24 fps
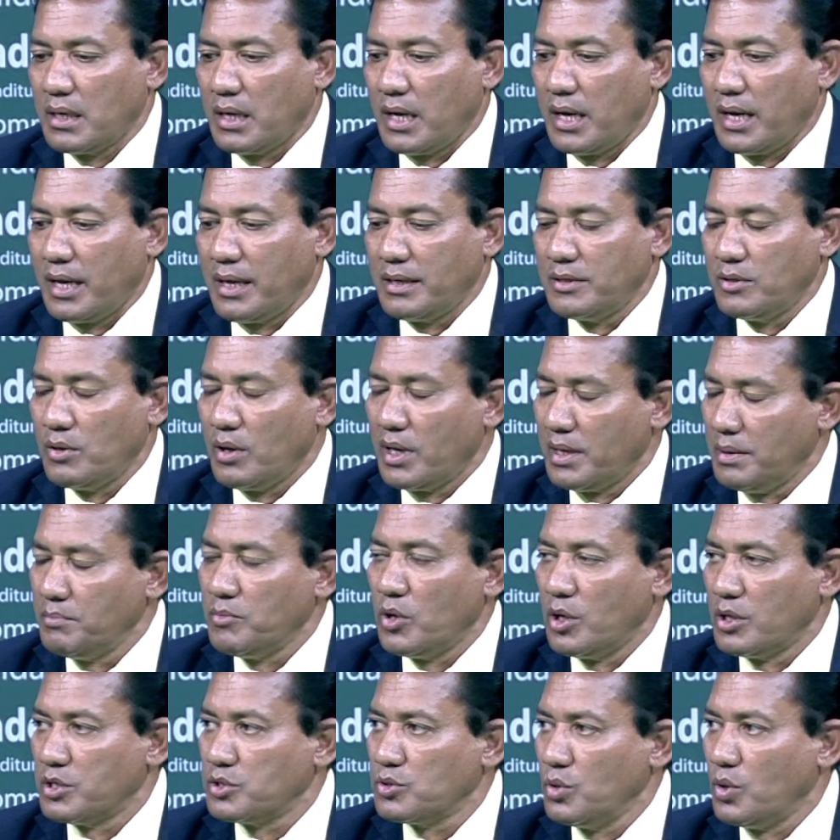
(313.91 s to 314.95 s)
I am
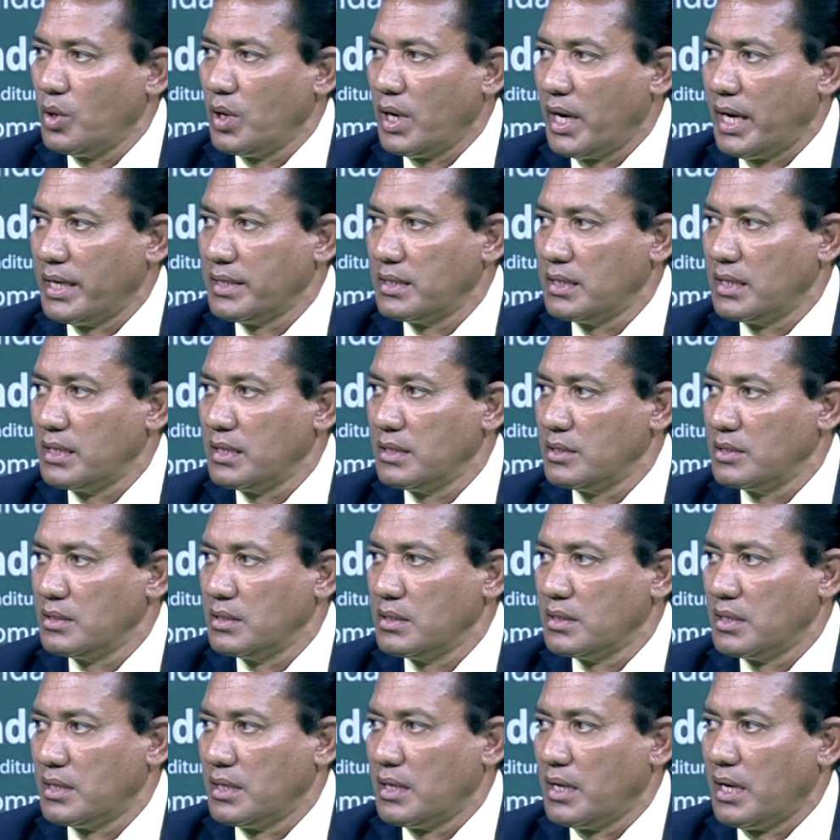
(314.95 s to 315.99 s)
also, I think,
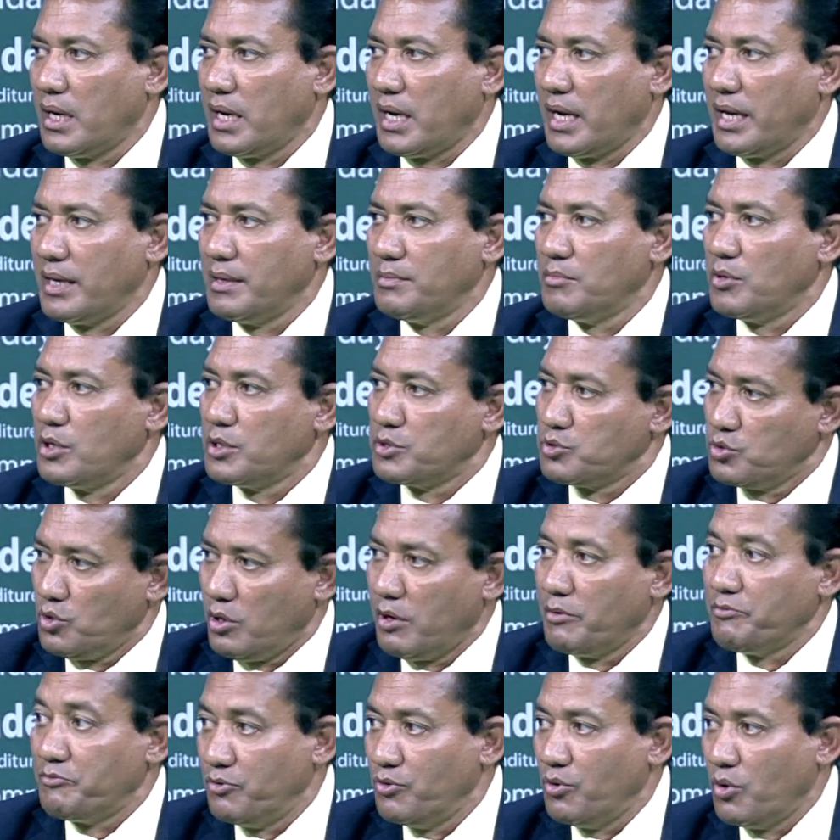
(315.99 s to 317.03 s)
I am also
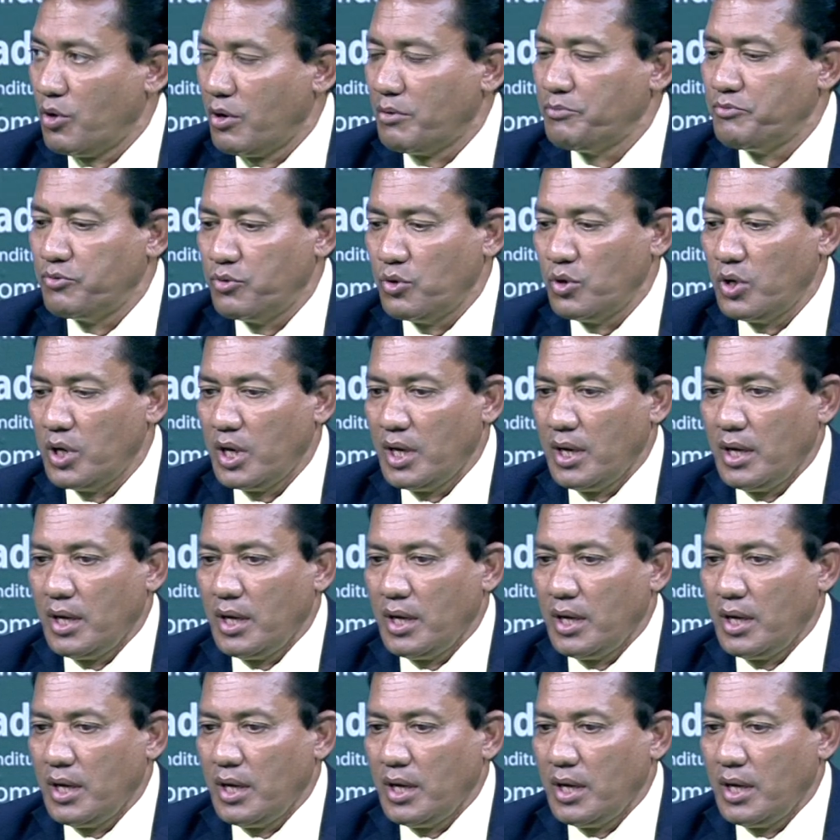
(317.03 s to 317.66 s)
hopeful.